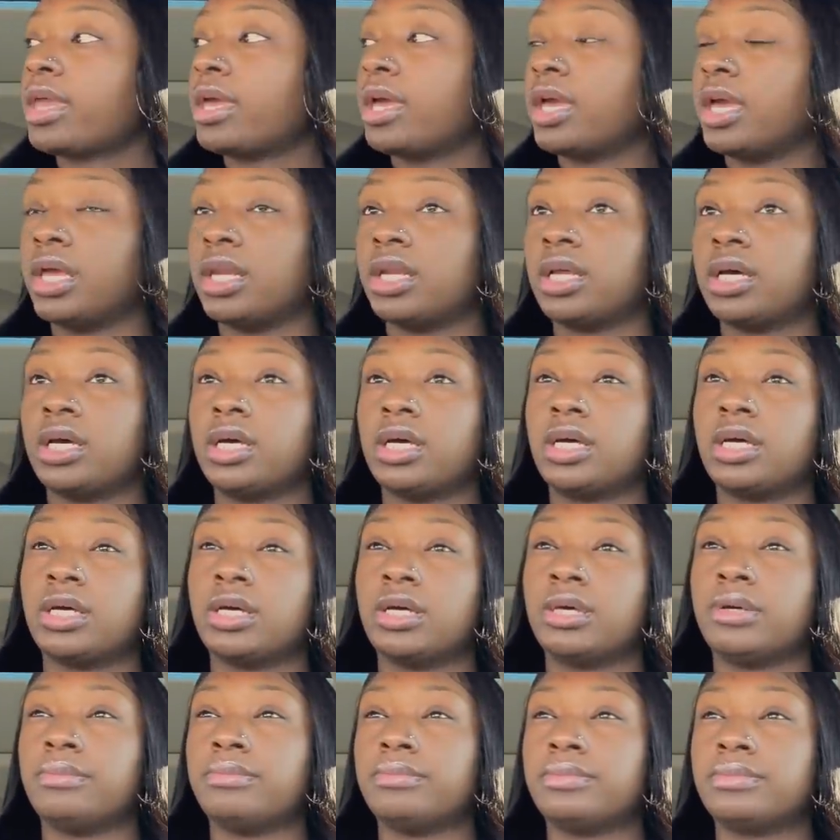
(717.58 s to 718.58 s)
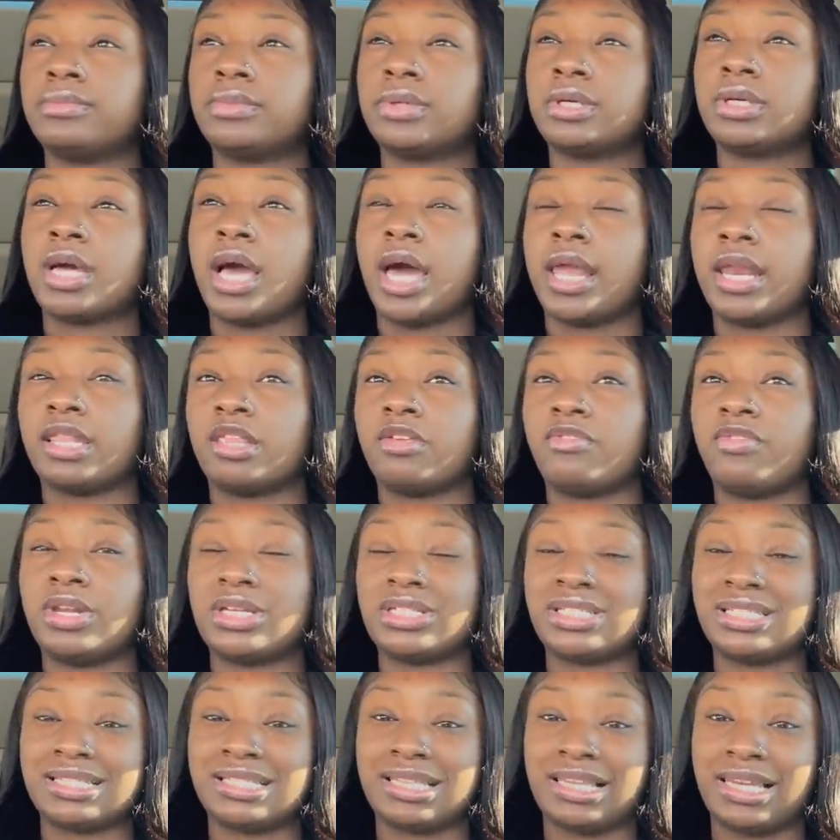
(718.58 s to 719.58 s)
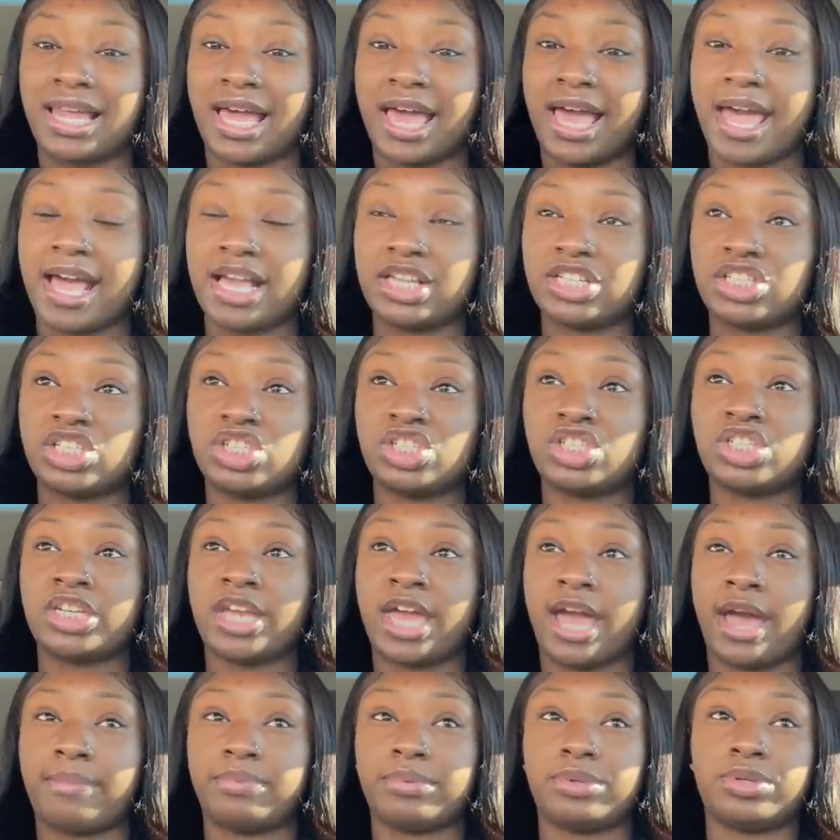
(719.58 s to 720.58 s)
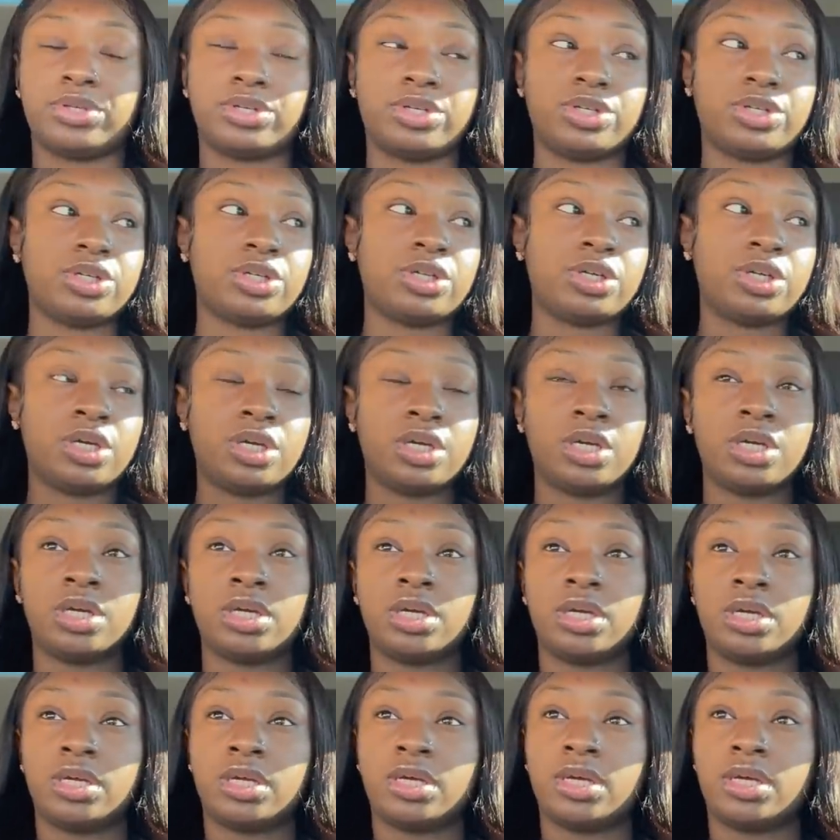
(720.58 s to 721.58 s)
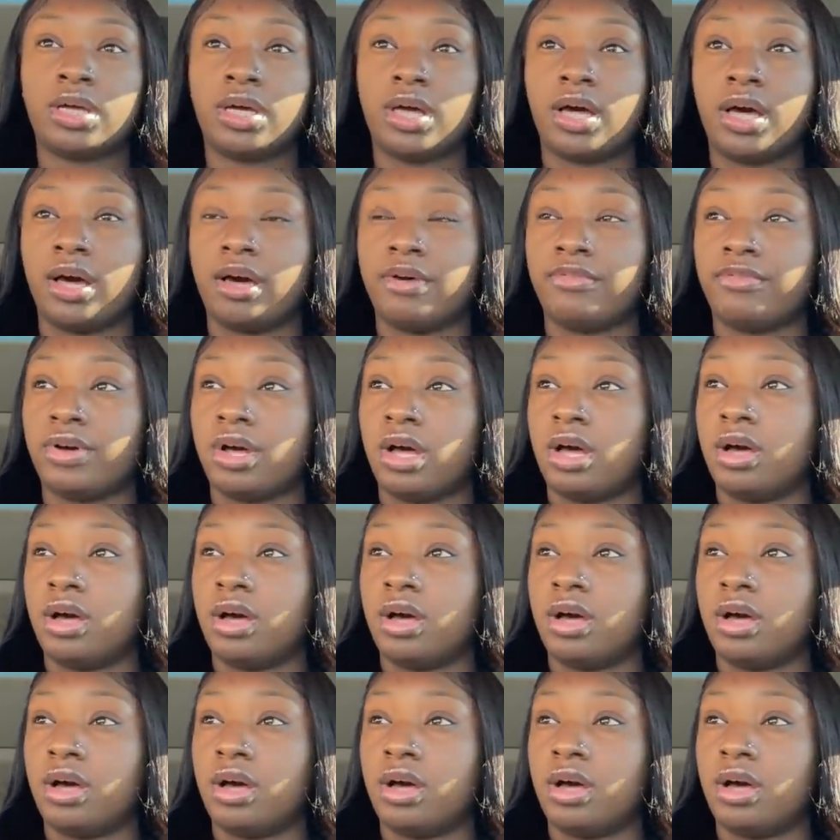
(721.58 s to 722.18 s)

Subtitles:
and I need to finish this last chapter of